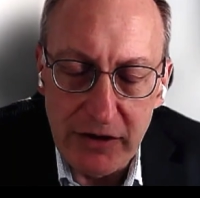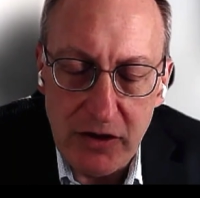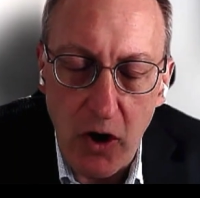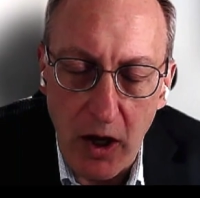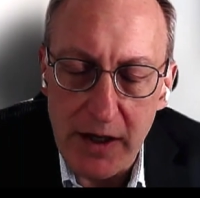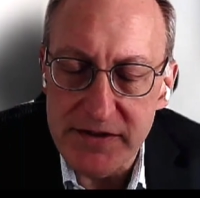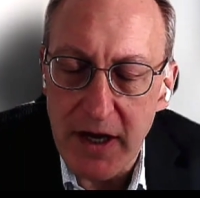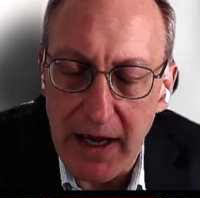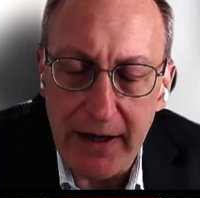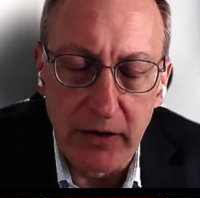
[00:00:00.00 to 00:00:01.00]
and
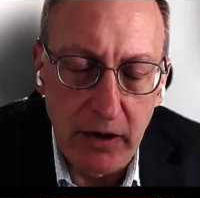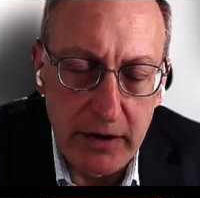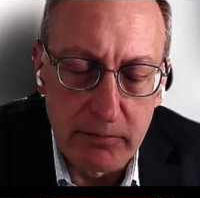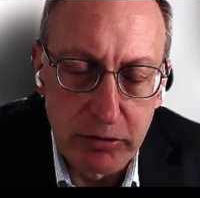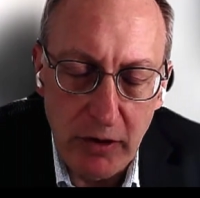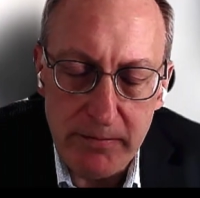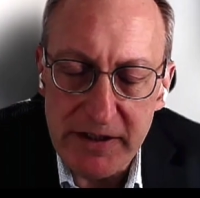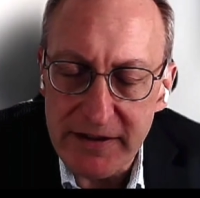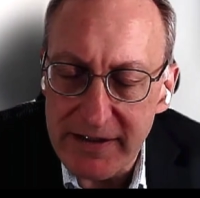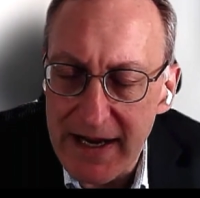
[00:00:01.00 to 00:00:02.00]
cause higher
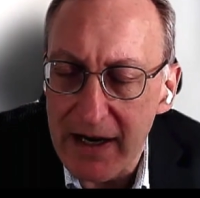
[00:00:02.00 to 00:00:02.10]
unemployment.